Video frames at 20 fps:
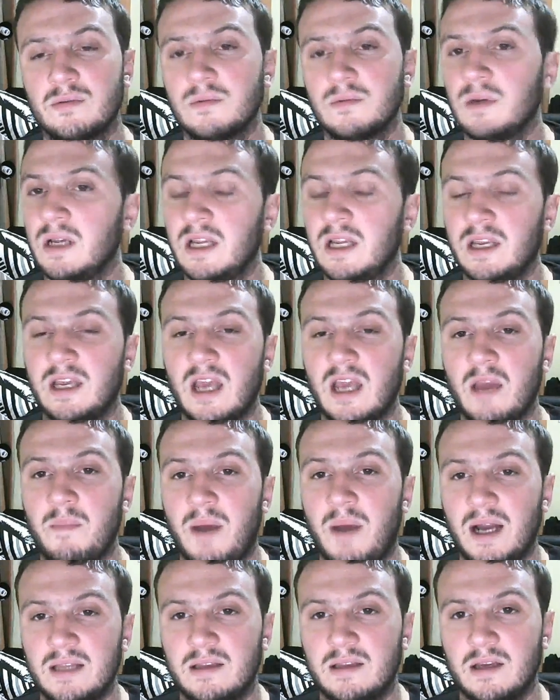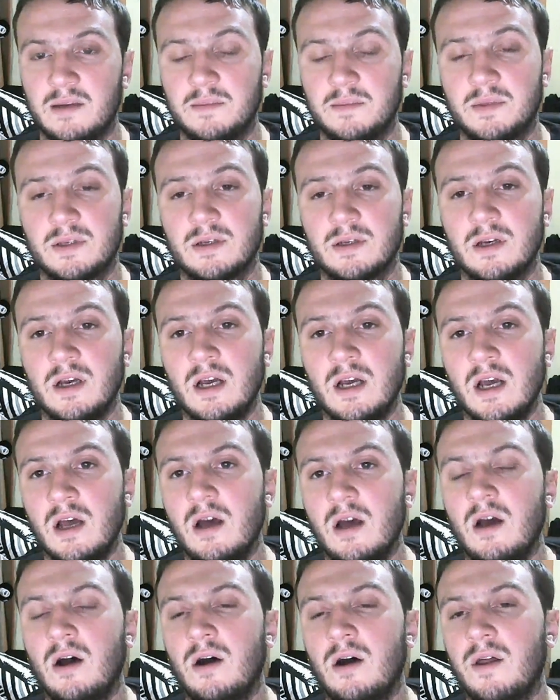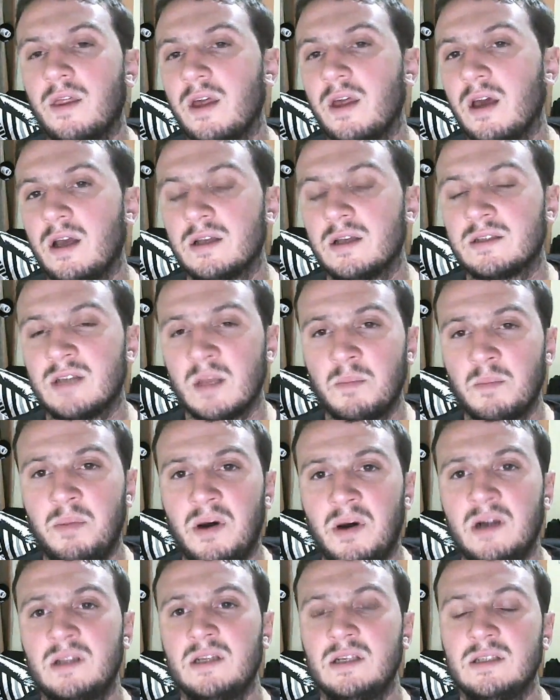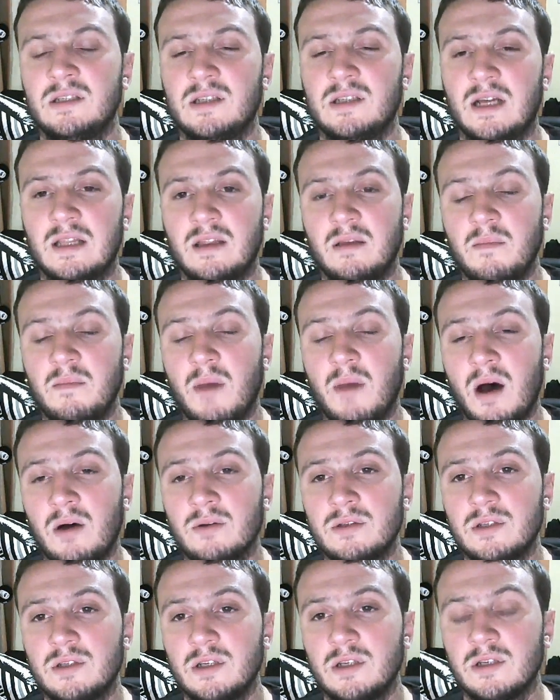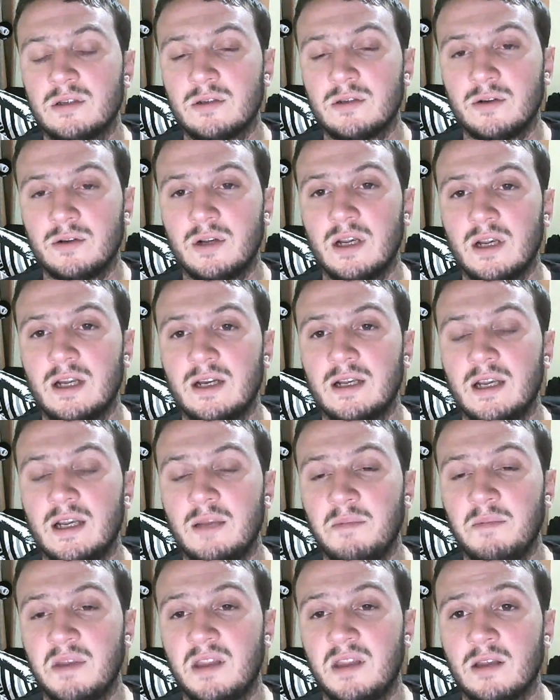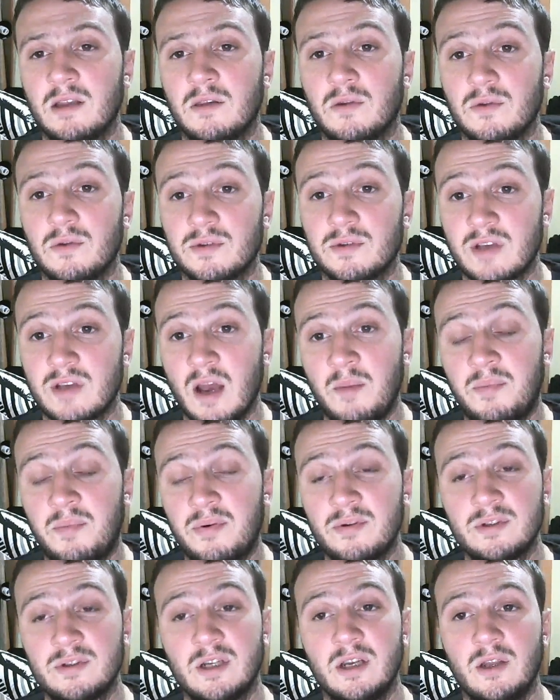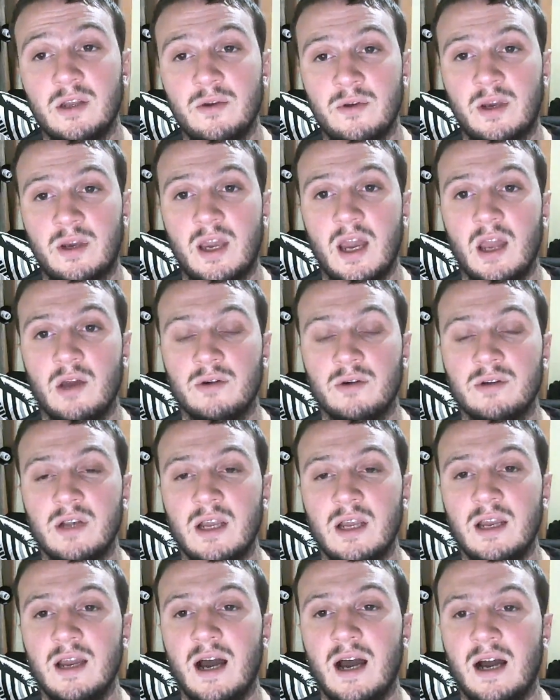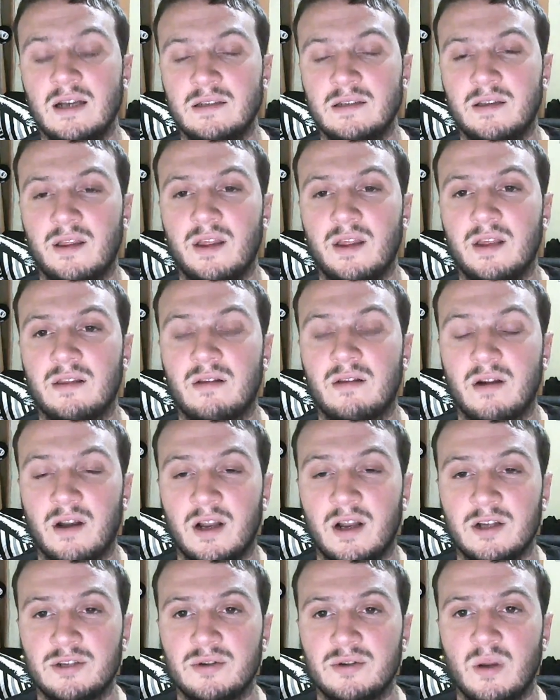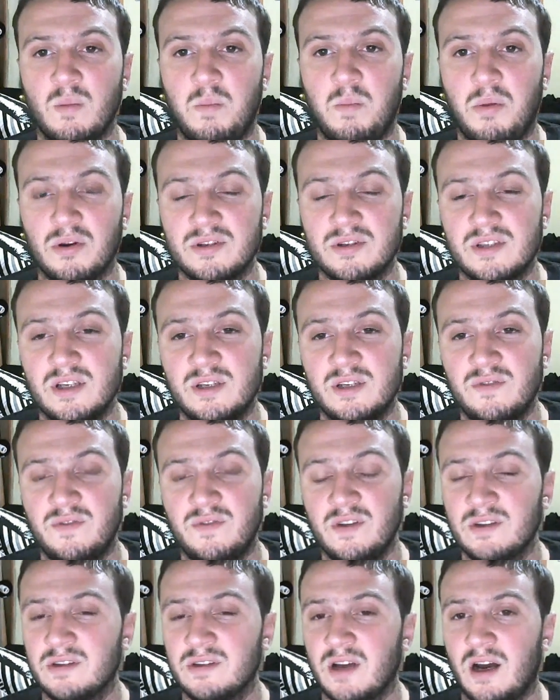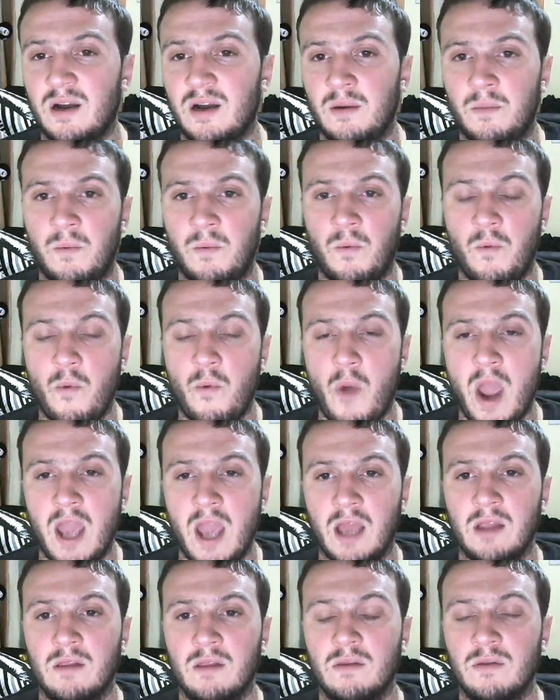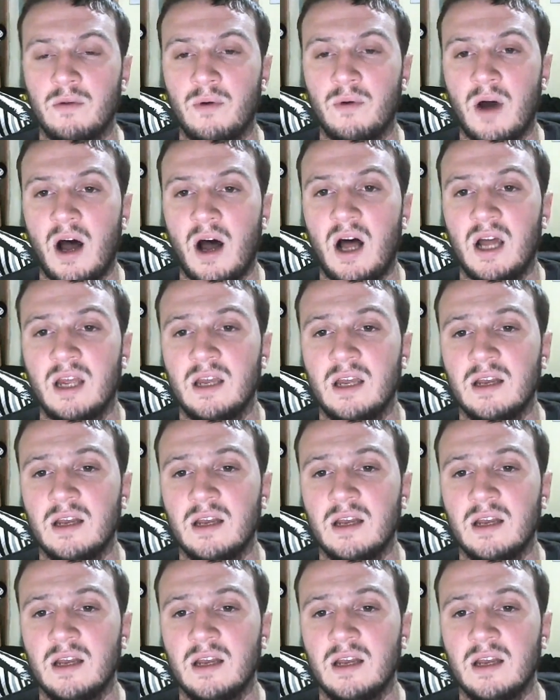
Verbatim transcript: in-game items. The sad part is that the mouse is only limited to Cyprus and UK only as the international postage fees are way too high